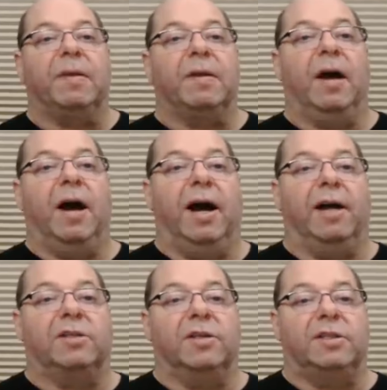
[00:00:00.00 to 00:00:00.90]

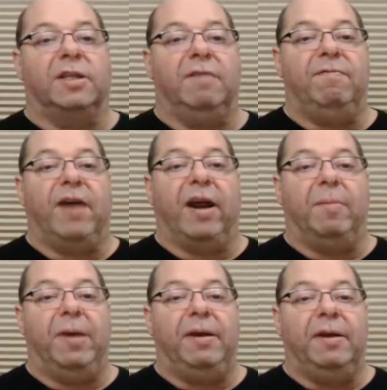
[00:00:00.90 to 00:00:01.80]
So this is an
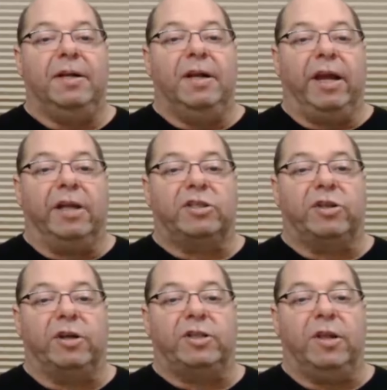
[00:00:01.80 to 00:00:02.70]
environment. It
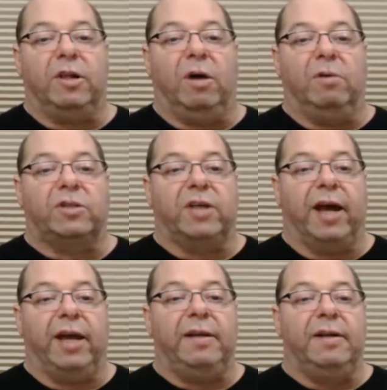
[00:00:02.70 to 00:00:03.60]
starts on the low
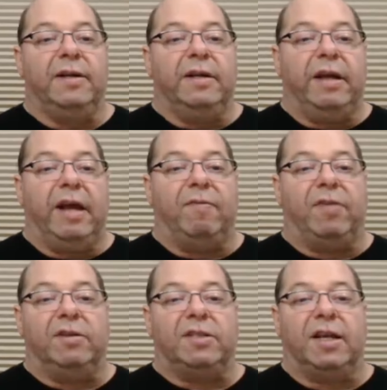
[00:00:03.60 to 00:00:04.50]
side. If
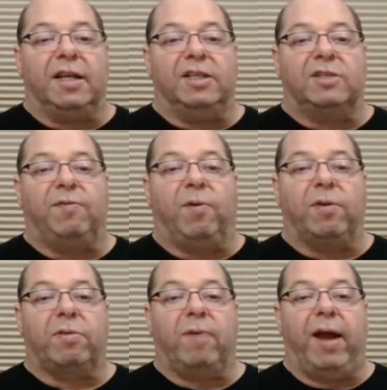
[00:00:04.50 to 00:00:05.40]
there's at least 4
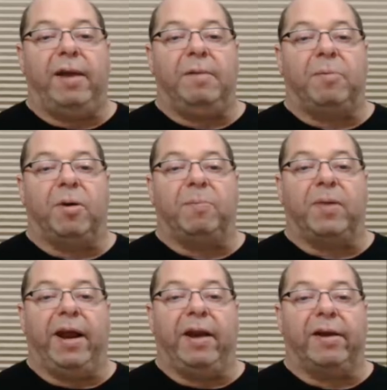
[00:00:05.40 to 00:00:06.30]
threat per
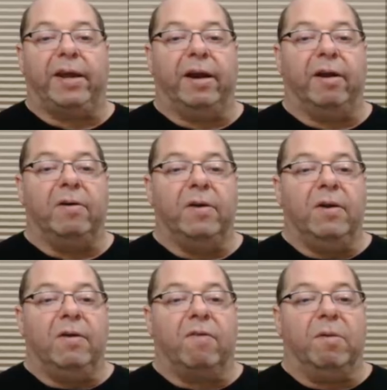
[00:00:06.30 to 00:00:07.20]
player here,
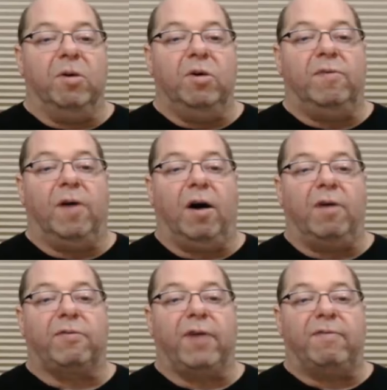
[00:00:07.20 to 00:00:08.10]
remove
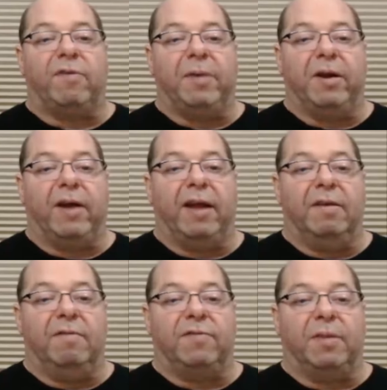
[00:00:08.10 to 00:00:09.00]
all threat from here and
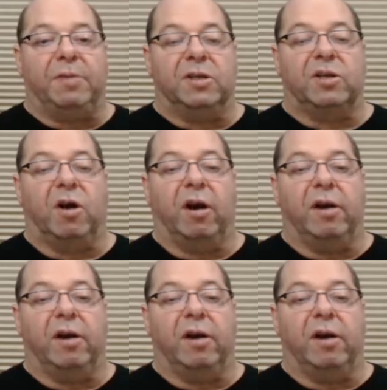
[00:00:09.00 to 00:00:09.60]
then flip this card.